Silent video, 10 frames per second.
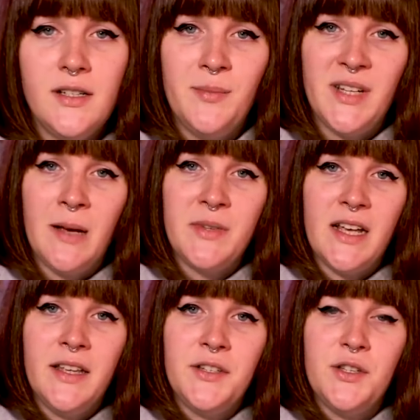Sometimes
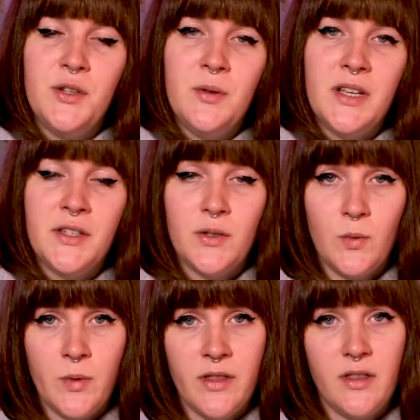I like to do
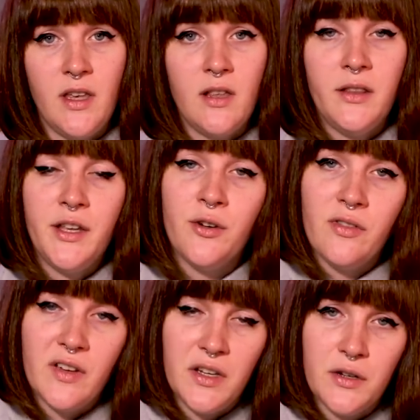this with the leader
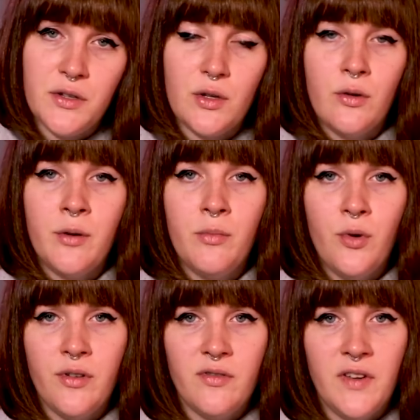figures or
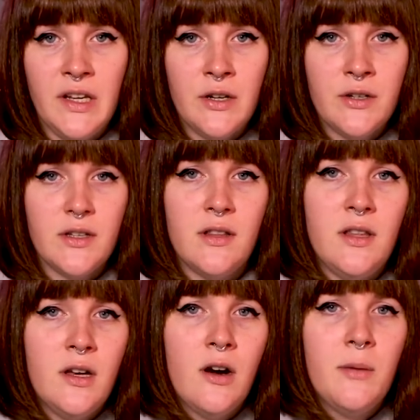important figures in
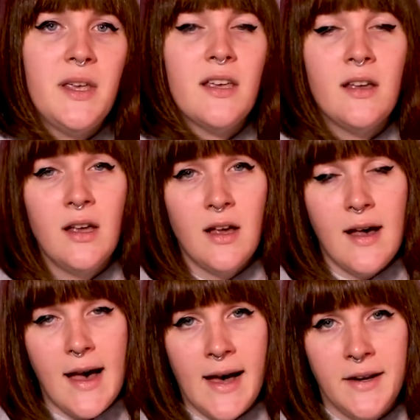the army,
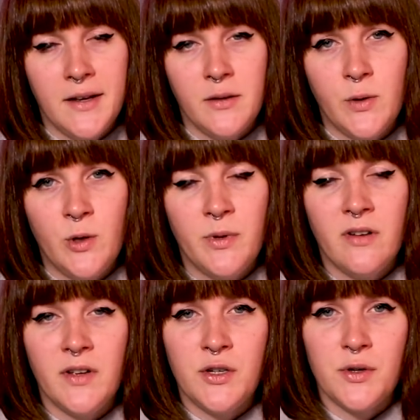adding a little bit
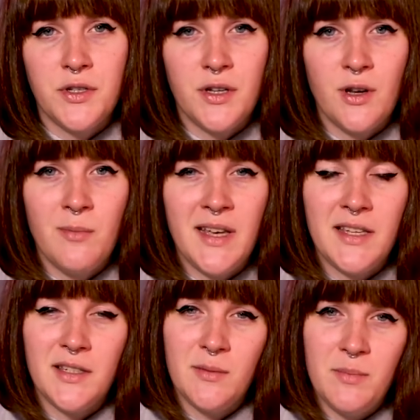of interest to their
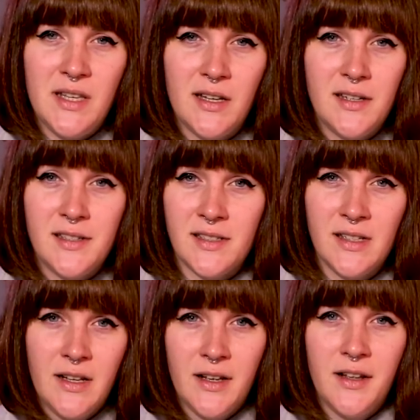base because
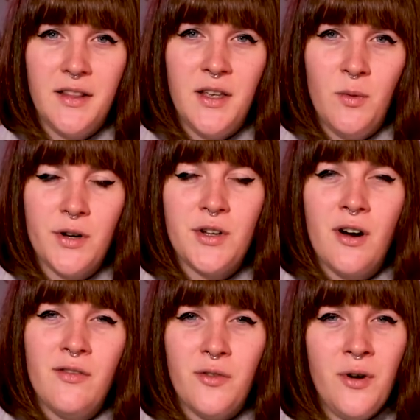they worked
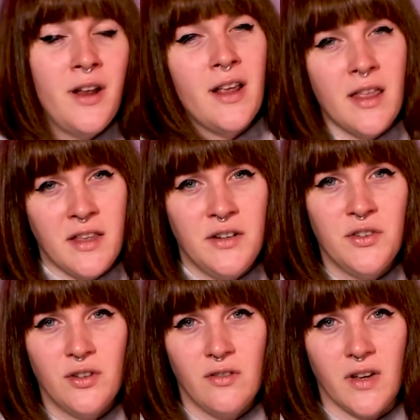hard for it and they
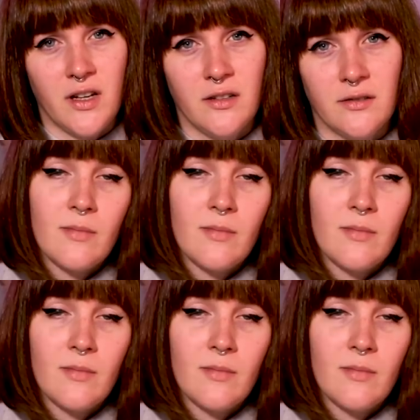deserve it.